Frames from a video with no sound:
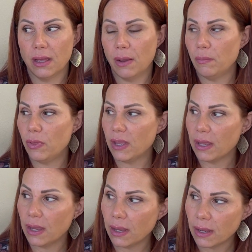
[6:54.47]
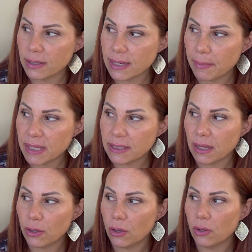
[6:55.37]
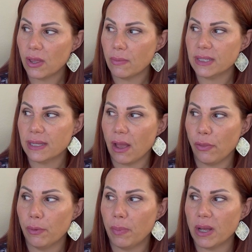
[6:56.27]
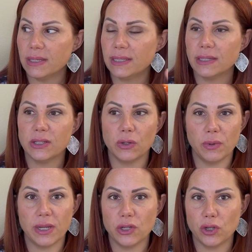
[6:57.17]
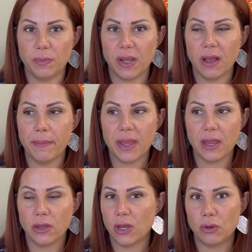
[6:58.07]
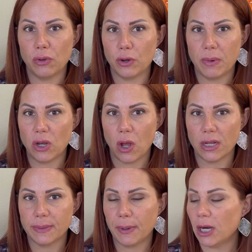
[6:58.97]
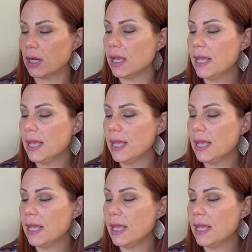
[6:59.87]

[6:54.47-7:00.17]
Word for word: I'm thinking, is that my son? That was the other bus. So he should be coming, and then you'll hear my dogs bark.